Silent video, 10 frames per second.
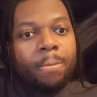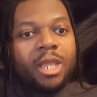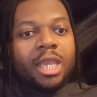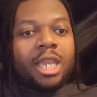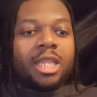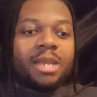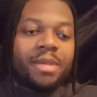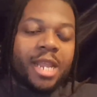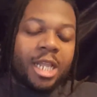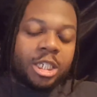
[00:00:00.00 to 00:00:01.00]
It
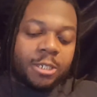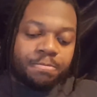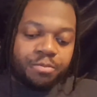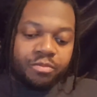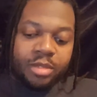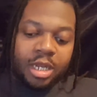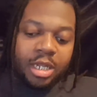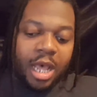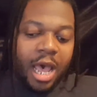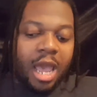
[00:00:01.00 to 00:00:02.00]
eliminates
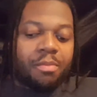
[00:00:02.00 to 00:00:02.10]
the high